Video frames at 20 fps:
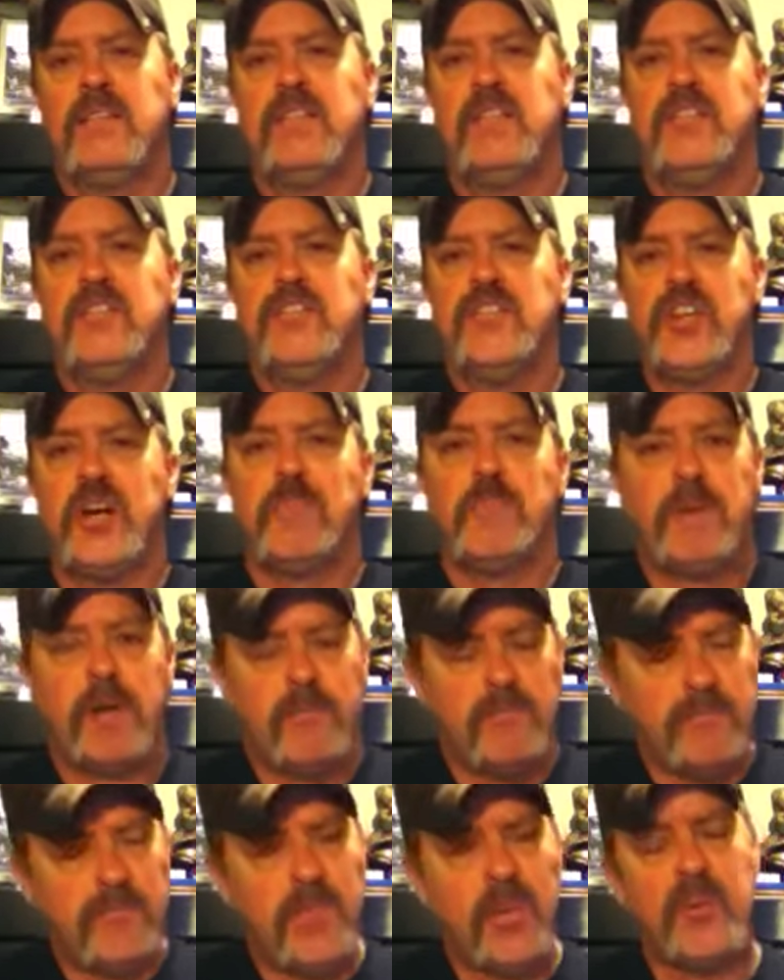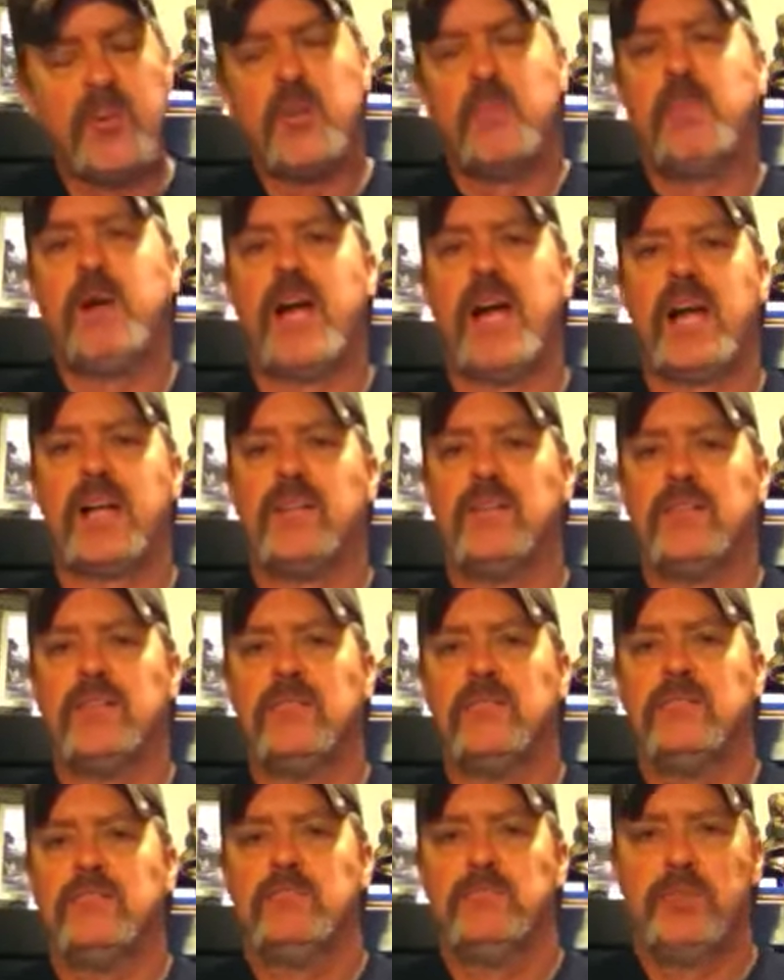jump up, throw your pack on,
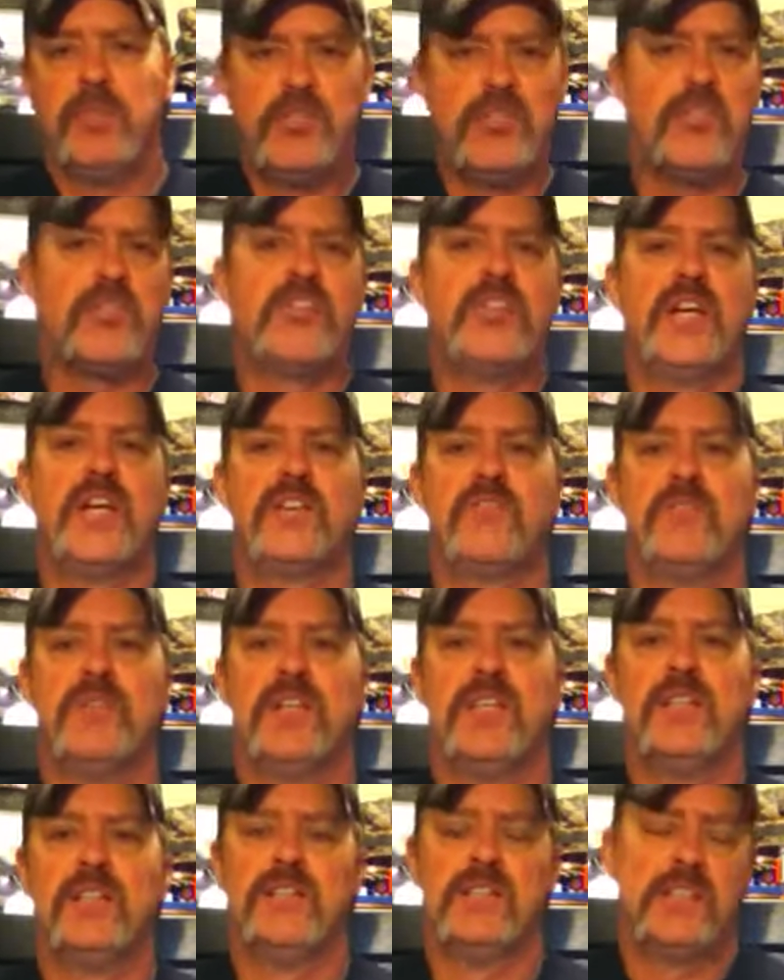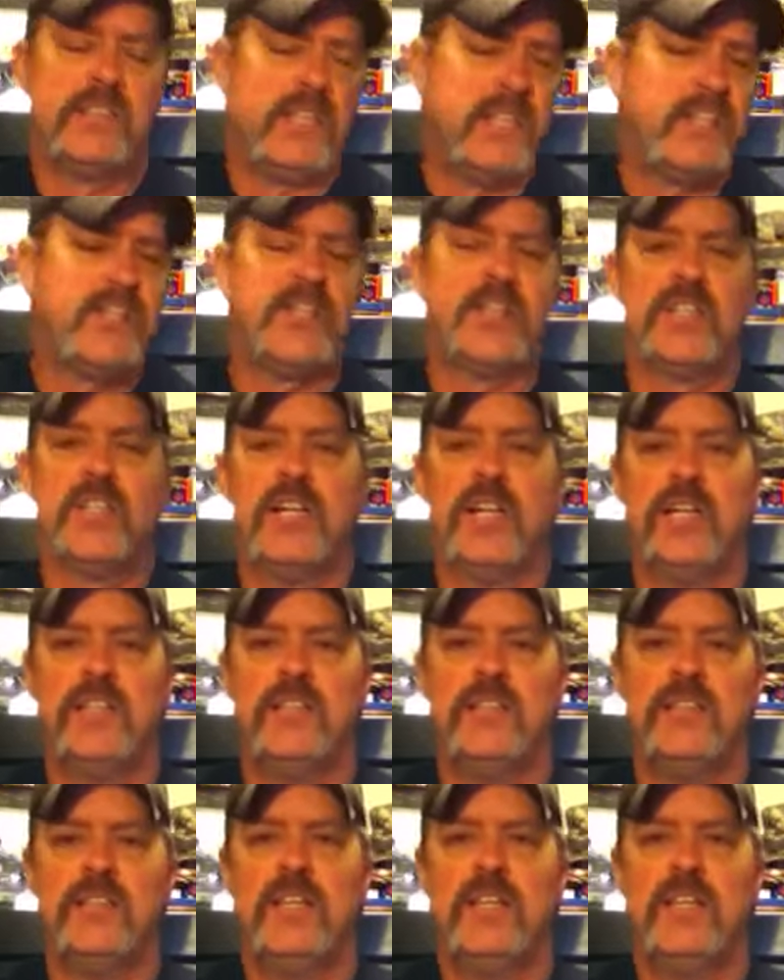put your chest rig on, get your gun,